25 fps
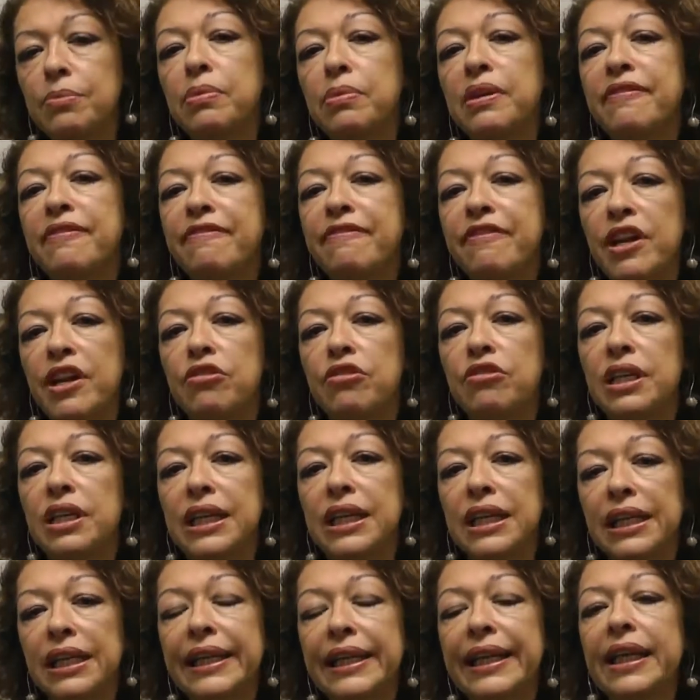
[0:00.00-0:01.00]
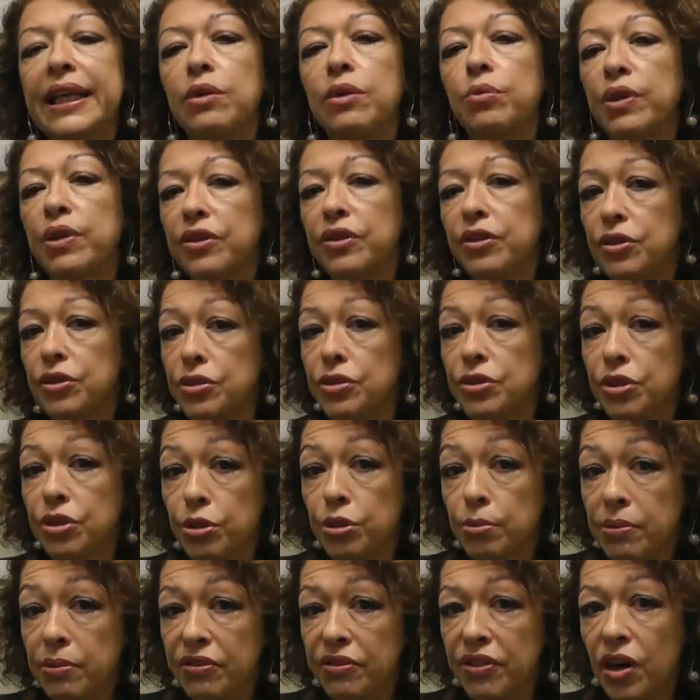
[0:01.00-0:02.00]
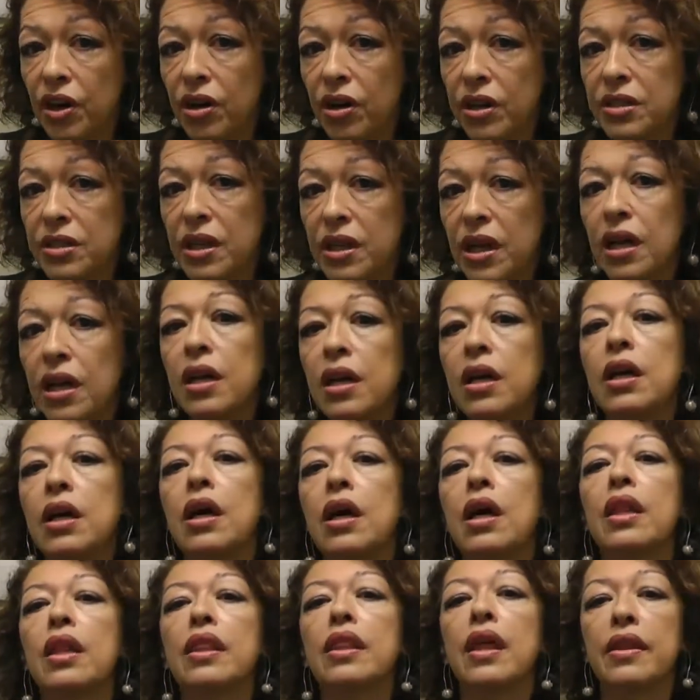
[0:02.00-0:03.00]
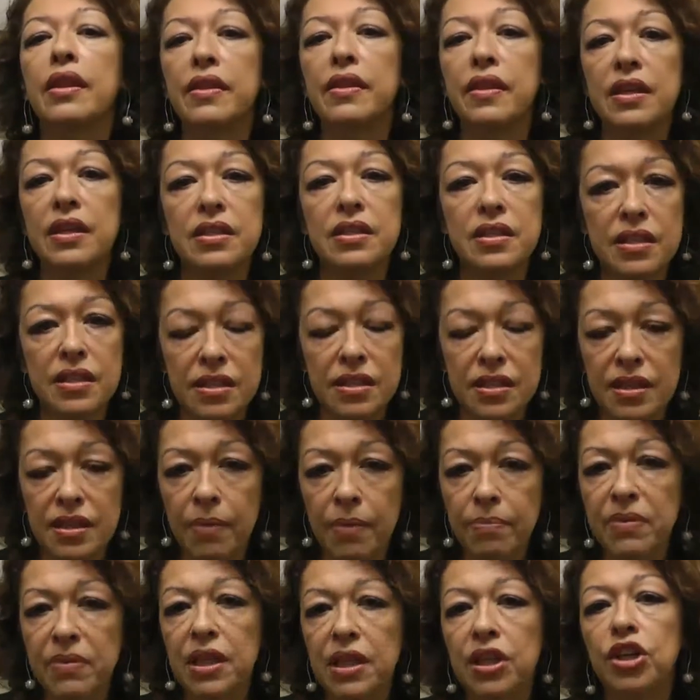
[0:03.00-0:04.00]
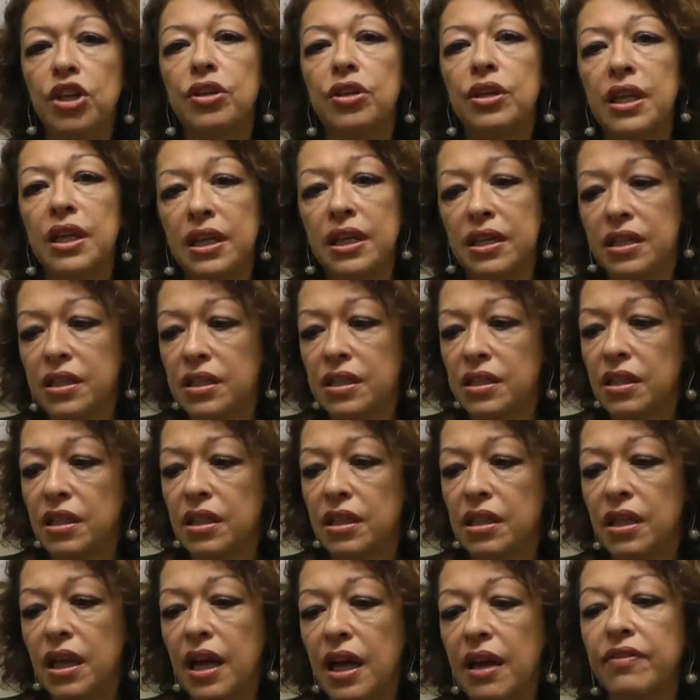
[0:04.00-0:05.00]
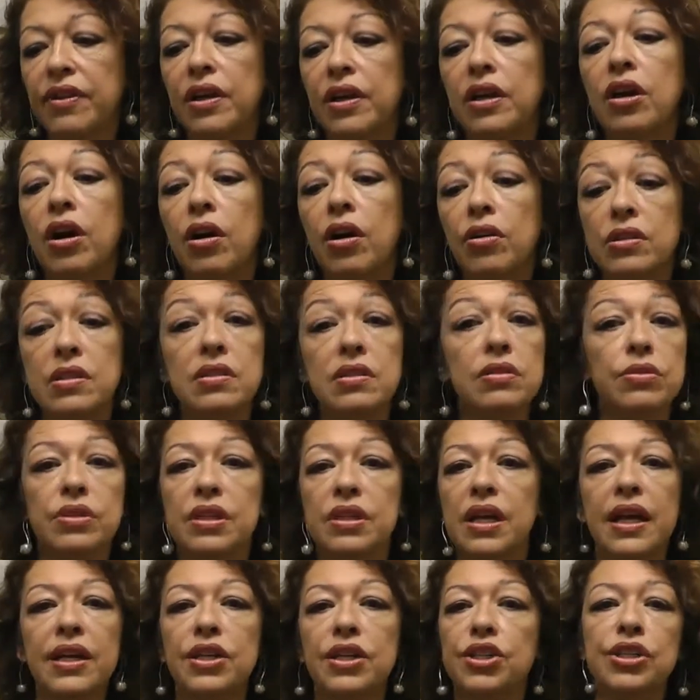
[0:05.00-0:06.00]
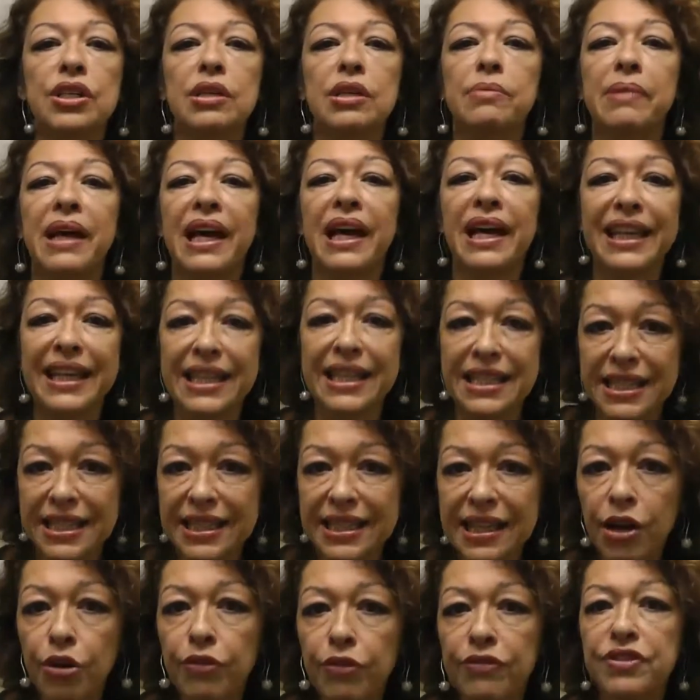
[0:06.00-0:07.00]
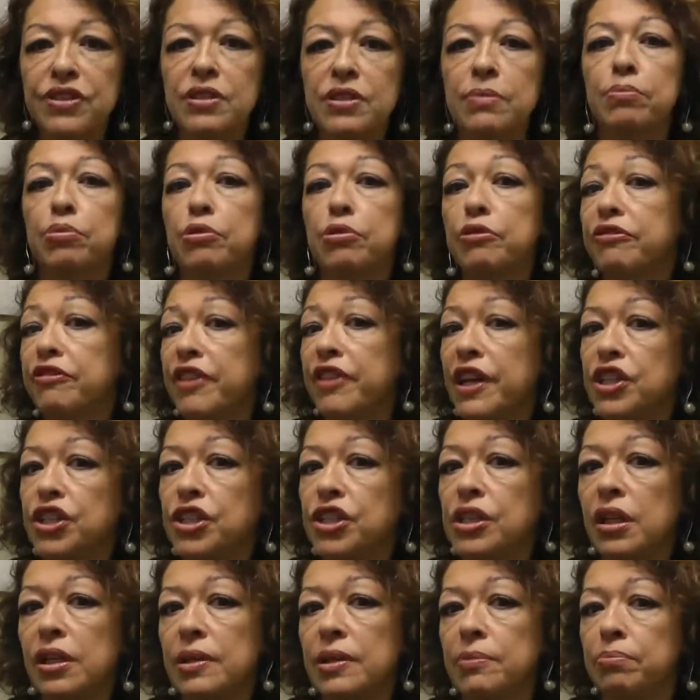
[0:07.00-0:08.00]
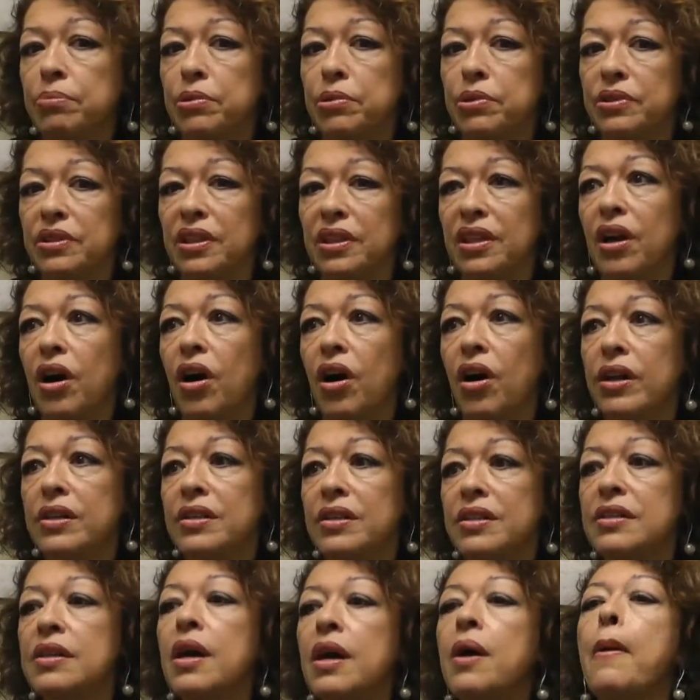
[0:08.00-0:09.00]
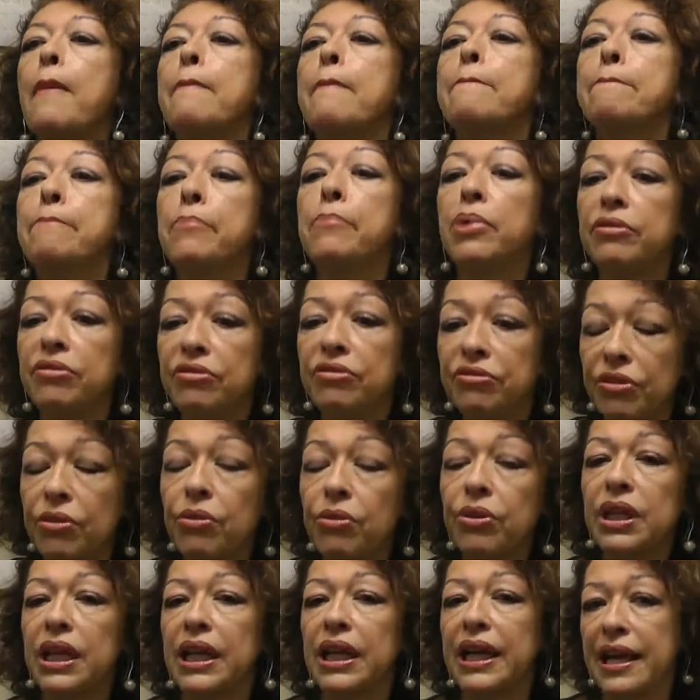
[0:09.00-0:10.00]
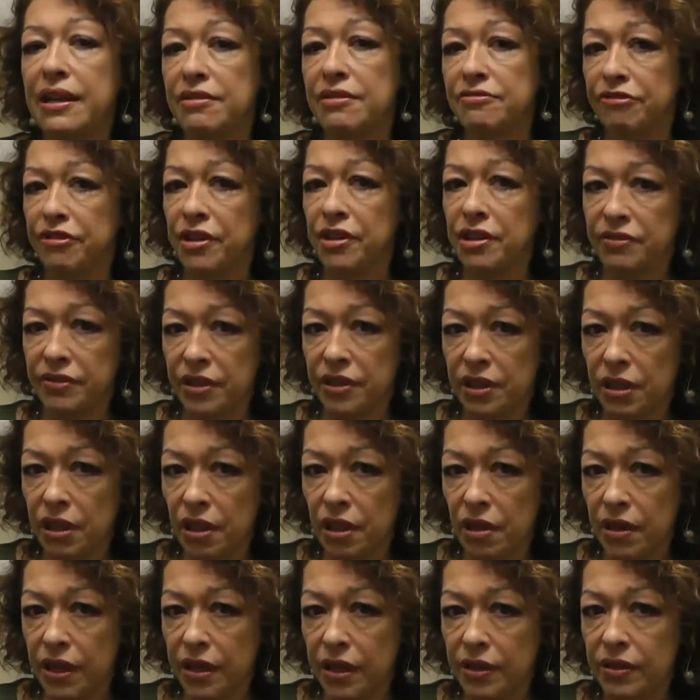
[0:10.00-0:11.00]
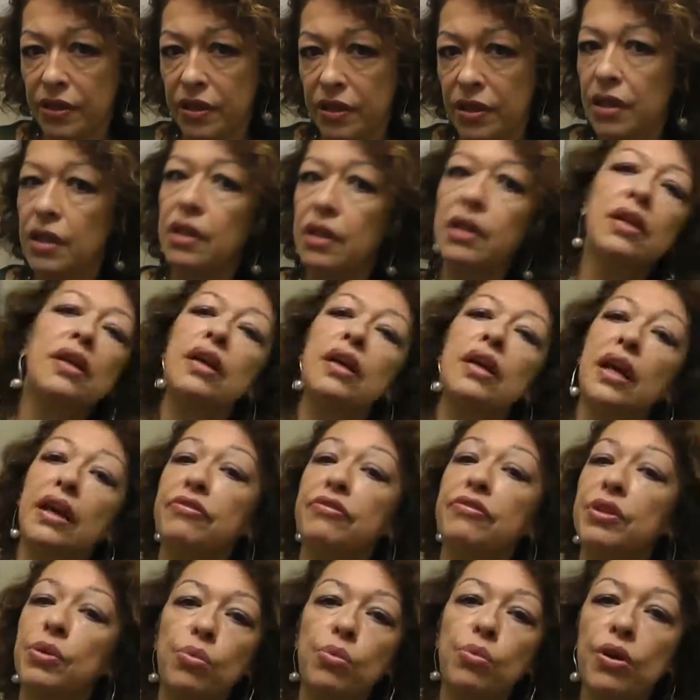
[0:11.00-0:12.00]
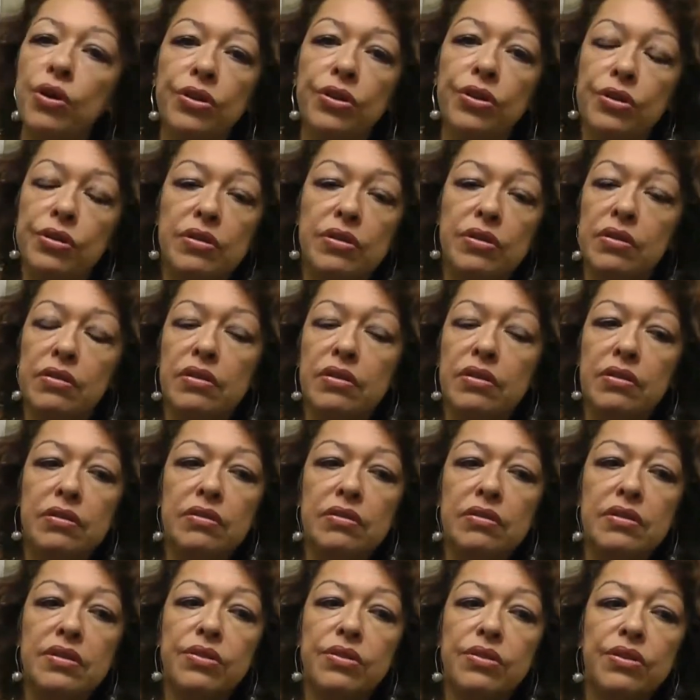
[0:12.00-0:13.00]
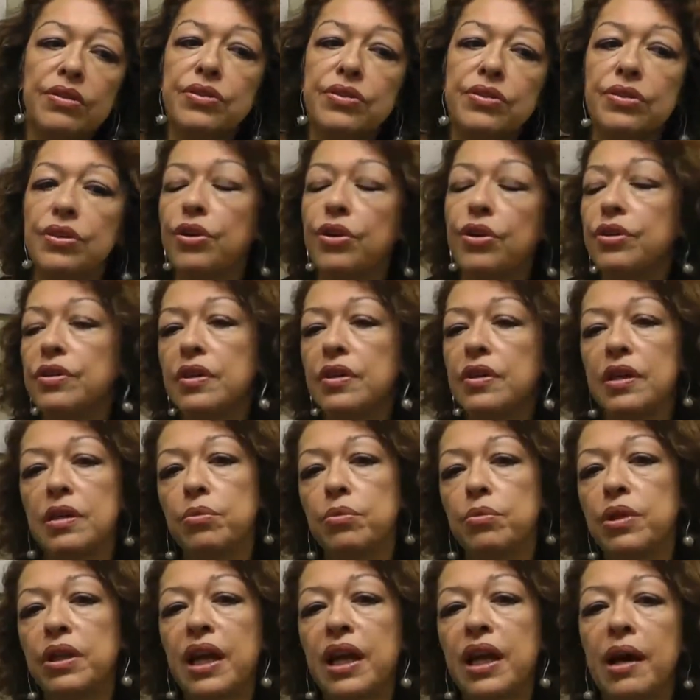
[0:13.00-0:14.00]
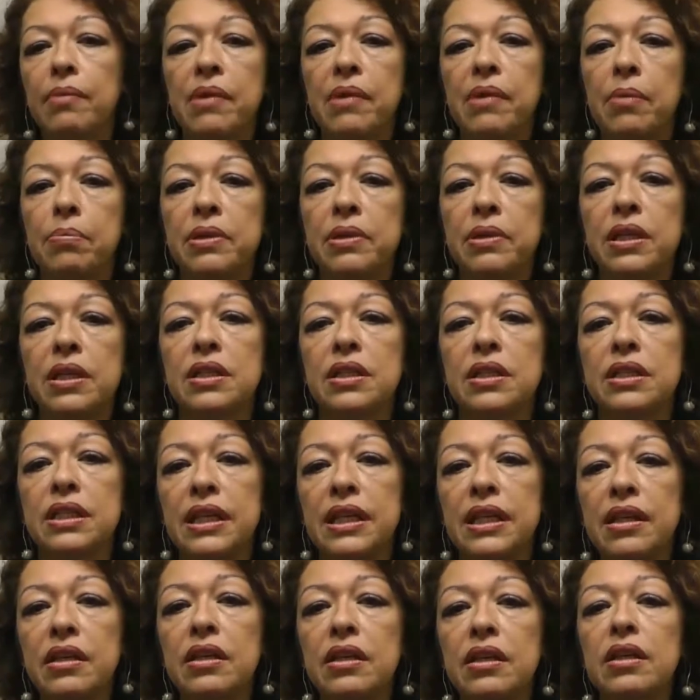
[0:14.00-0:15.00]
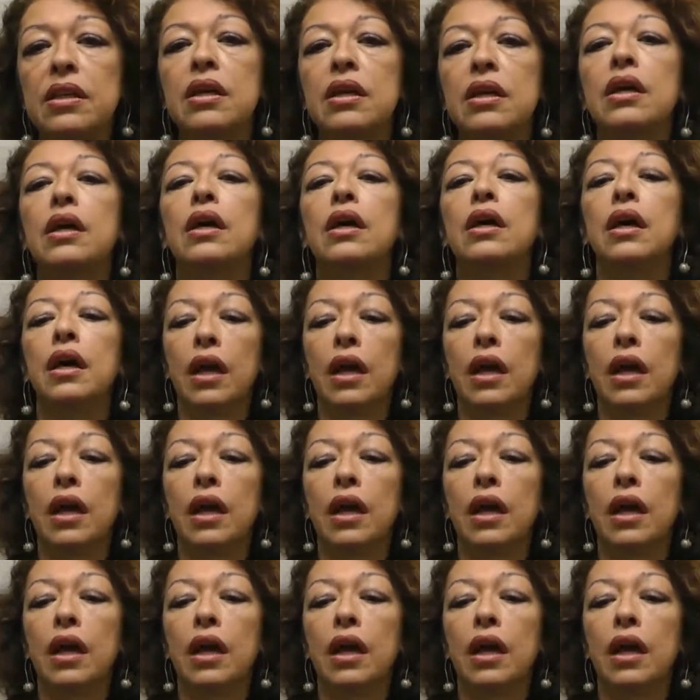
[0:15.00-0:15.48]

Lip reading: to be very clear with your supervisor that this is something you need to have a consultation about yourself, some professional input and guidance before you get in front of a client. If you weren't sort of certain that it would come up and it did,